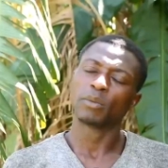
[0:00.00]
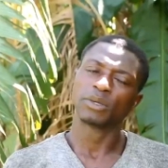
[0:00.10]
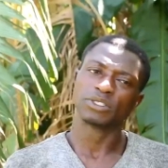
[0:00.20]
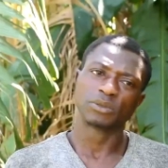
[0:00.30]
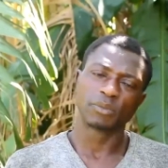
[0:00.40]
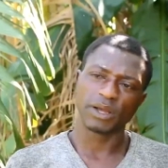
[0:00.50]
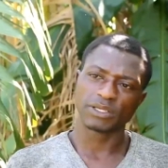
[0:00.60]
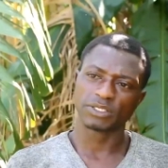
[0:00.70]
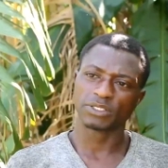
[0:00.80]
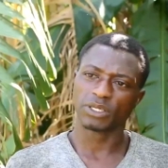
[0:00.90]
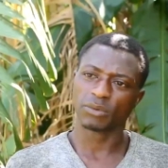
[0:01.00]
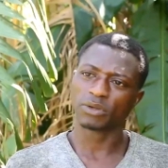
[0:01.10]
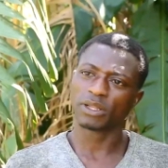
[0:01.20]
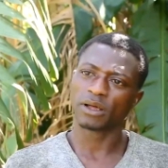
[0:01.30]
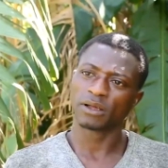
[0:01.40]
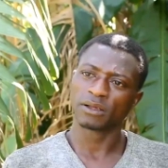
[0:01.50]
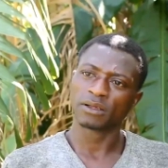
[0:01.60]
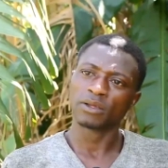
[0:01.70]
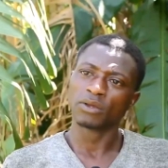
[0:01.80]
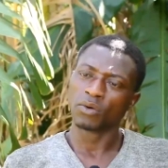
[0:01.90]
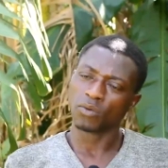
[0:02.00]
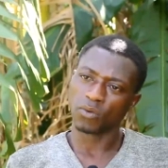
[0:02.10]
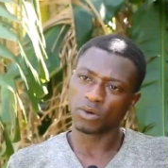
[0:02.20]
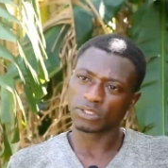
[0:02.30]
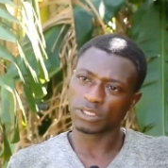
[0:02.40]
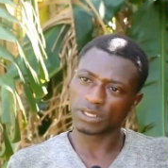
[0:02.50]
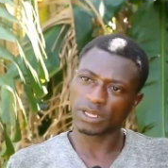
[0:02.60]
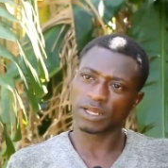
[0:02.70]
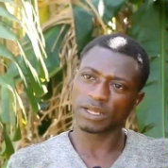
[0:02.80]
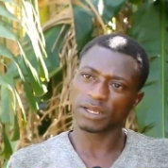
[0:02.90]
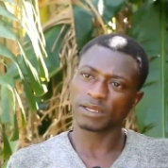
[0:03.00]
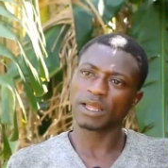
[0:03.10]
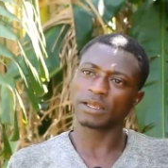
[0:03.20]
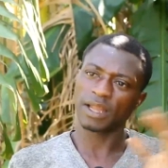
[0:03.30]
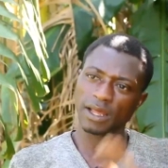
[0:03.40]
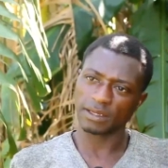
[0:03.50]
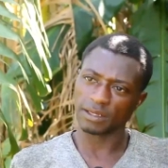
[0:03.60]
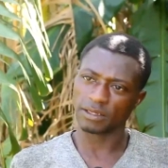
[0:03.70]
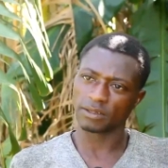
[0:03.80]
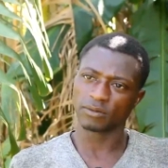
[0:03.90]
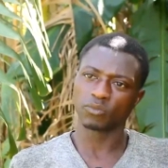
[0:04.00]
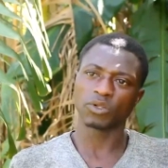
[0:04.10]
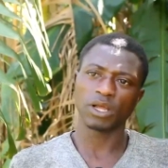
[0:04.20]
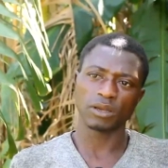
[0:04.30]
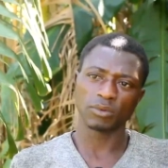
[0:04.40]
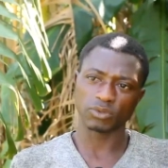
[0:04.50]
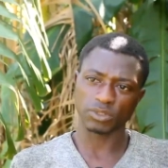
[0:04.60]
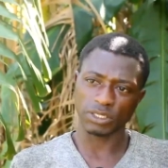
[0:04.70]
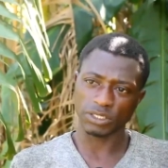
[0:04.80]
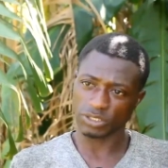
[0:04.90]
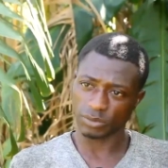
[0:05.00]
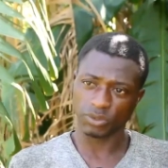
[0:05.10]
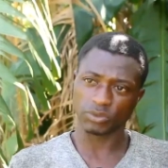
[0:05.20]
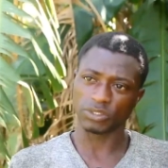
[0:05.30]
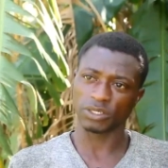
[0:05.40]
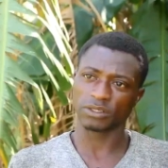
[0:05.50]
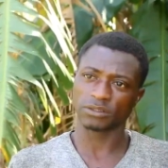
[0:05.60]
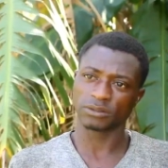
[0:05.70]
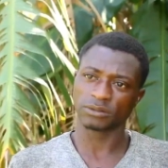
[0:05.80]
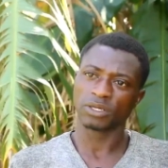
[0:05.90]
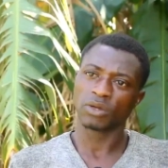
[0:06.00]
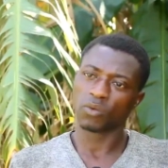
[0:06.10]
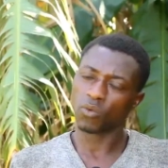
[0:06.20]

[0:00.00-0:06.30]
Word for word: It's quite affordable compared to urea and other ones in the market. Urea